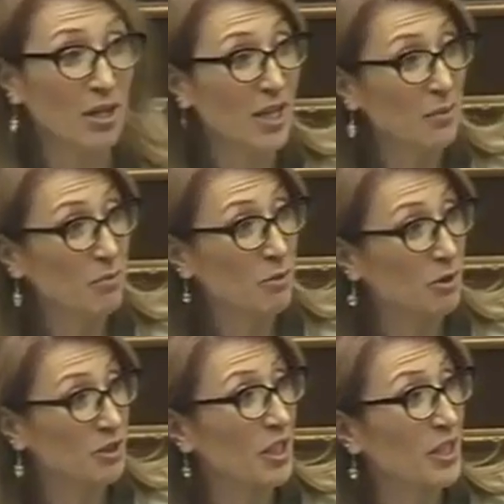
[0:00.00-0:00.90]
Thank
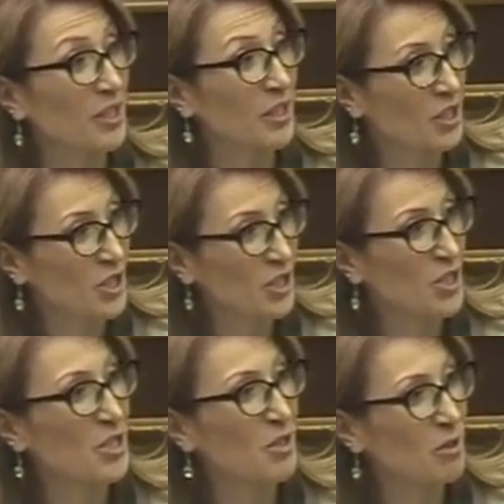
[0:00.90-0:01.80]
you to our
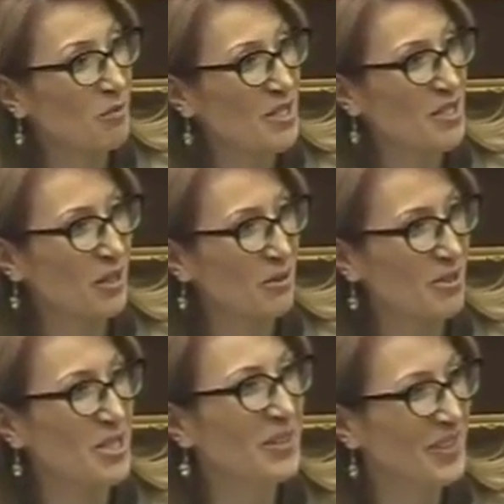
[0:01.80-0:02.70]
colleagues for
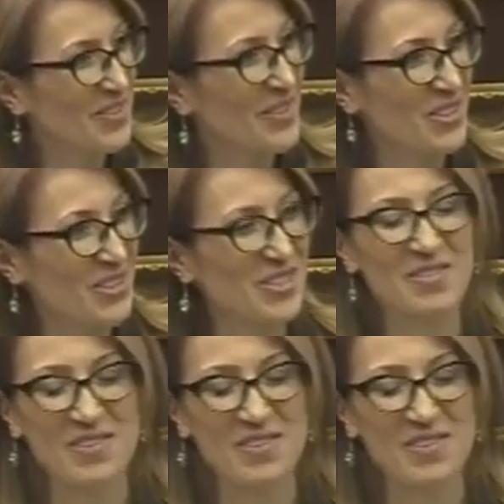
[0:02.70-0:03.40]
reminding some